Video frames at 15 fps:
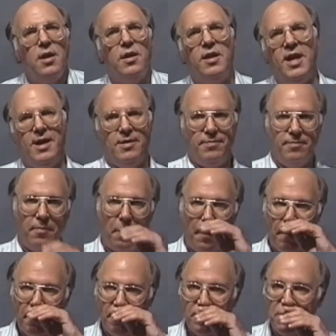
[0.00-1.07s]
Now,
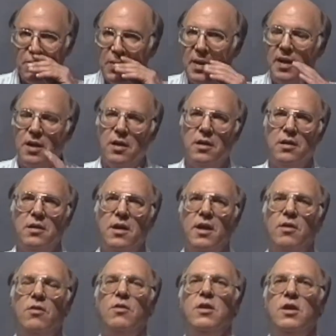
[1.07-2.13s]
you're not
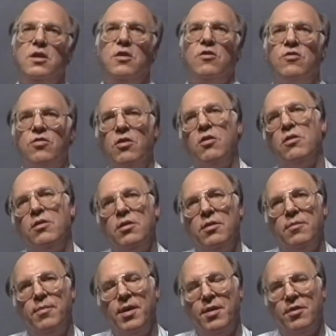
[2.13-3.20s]
only controlled
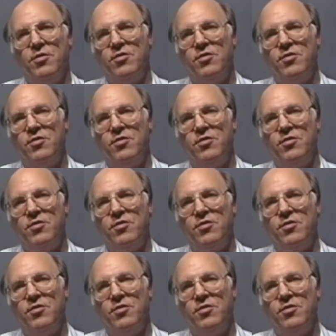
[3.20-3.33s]
by the